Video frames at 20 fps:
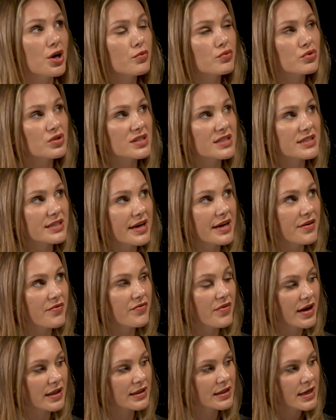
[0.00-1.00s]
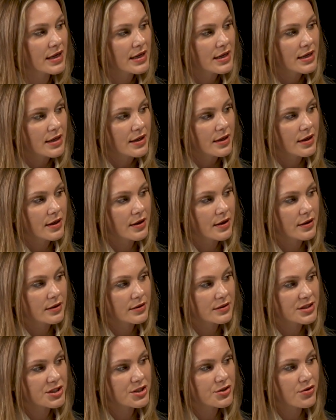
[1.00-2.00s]
would say that
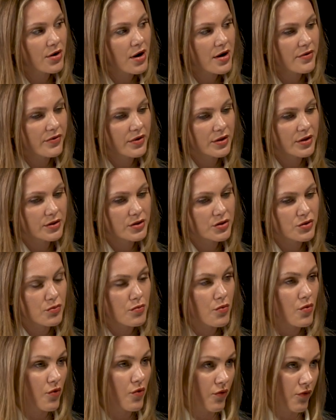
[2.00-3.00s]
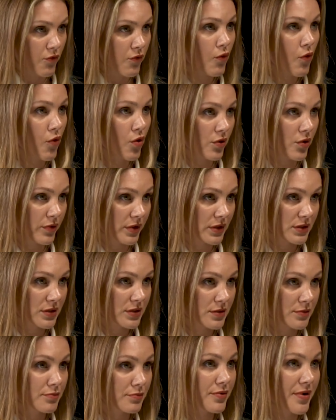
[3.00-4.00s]
striving to move forward,
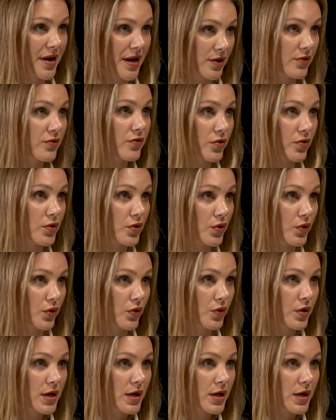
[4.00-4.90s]
break through,